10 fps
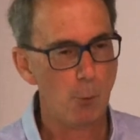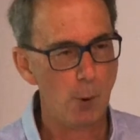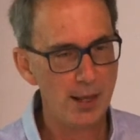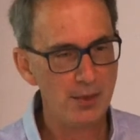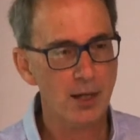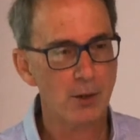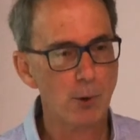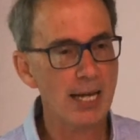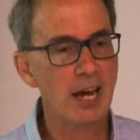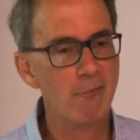when the
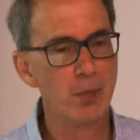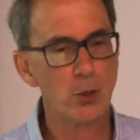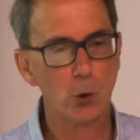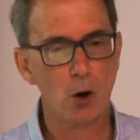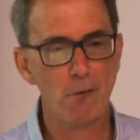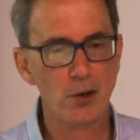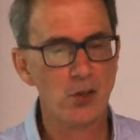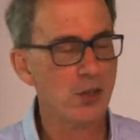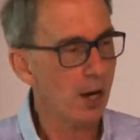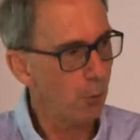Rudd government took
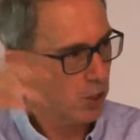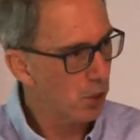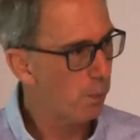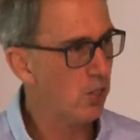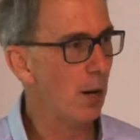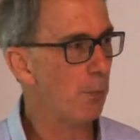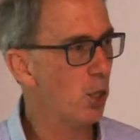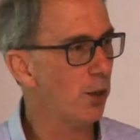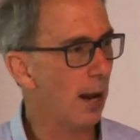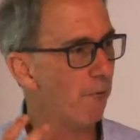office, there was a
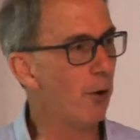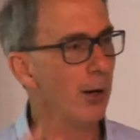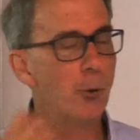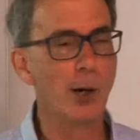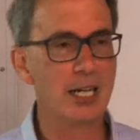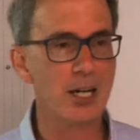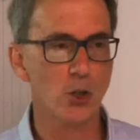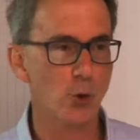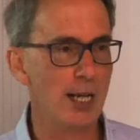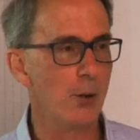perception that very quickly
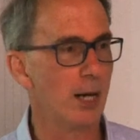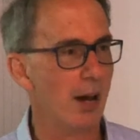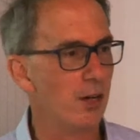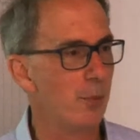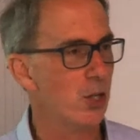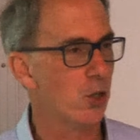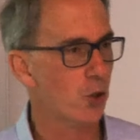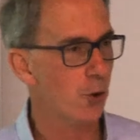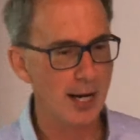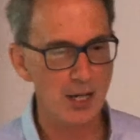Australia would have an
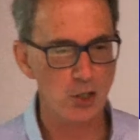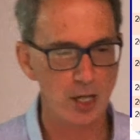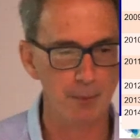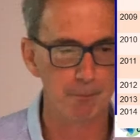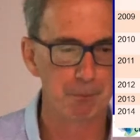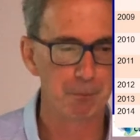emissions trading scheme.